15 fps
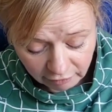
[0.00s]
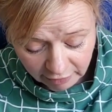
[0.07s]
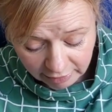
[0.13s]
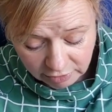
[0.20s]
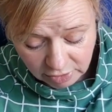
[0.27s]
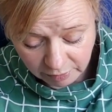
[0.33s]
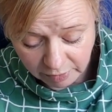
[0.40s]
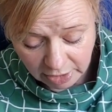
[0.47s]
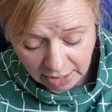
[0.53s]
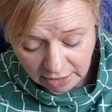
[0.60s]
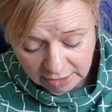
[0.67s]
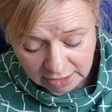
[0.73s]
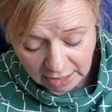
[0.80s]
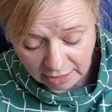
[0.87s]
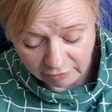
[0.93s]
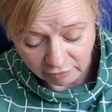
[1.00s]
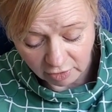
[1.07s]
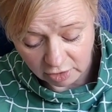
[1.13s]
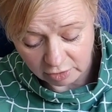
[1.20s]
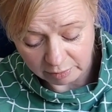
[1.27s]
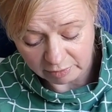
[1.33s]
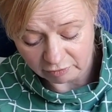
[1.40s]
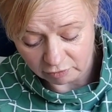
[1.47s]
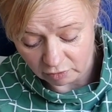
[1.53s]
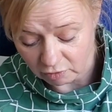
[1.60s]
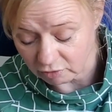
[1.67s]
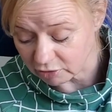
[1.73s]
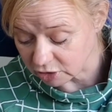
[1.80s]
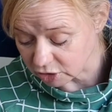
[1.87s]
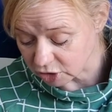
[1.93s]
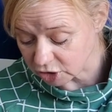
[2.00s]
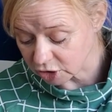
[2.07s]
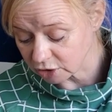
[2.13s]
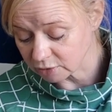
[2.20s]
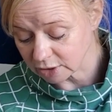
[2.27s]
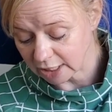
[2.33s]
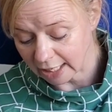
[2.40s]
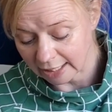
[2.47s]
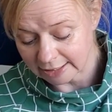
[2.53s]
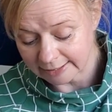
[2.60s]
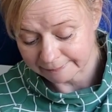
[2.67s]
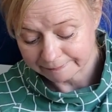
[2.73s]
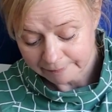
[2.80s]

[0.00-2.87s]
found something else that I'd followed before and just used that.